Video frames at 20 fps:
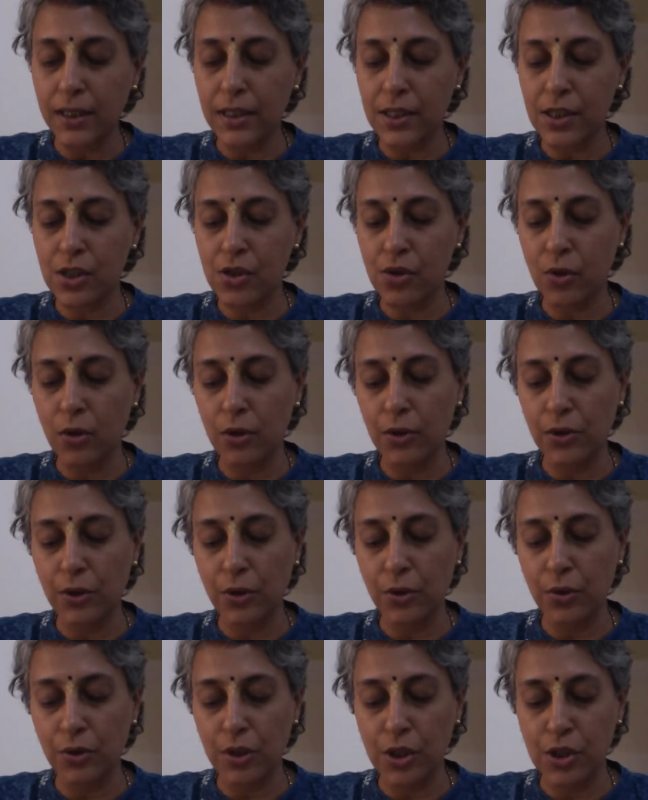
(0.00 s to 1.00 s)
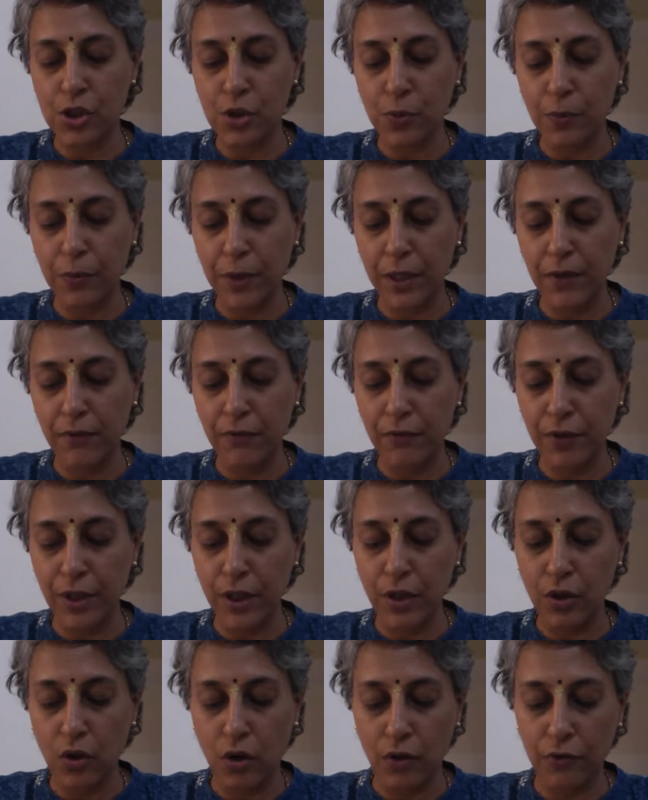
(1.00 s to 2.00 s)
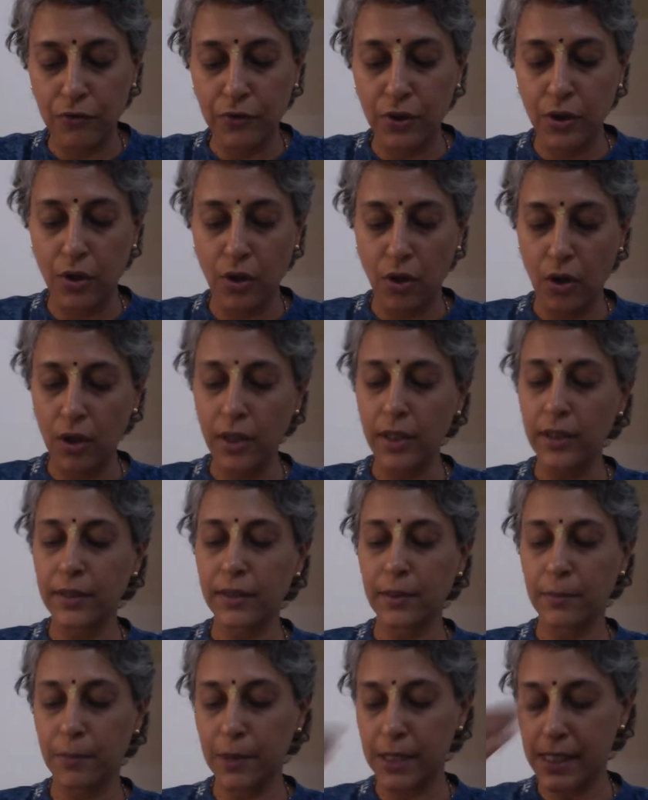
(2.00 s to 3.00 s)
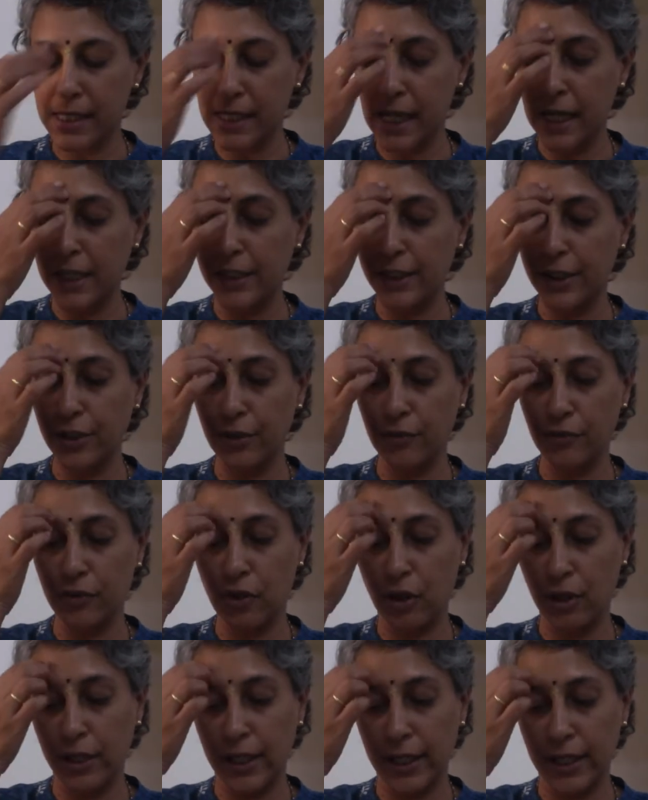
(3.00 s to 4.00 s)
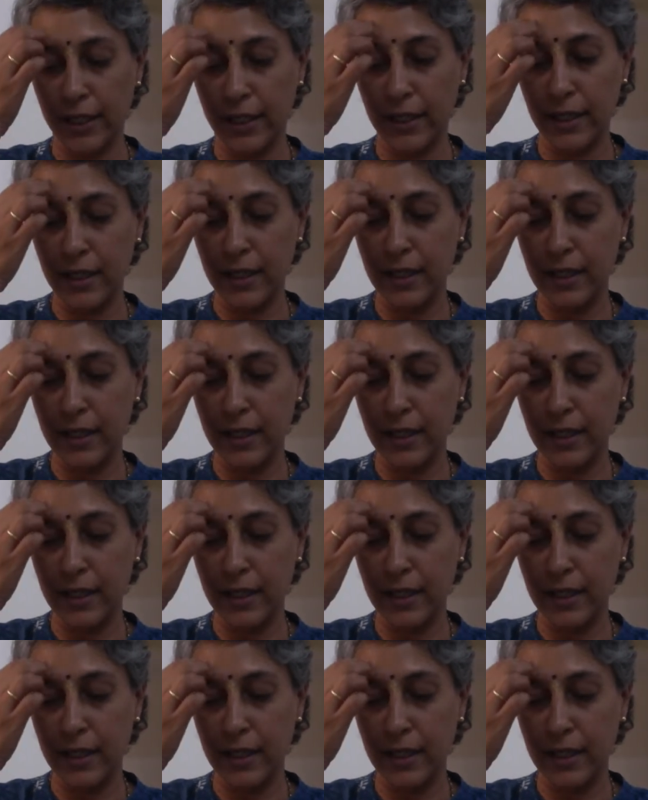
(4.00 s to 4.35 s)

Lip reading: this is all due to the supreme will of the Lord, the personality of Godhead.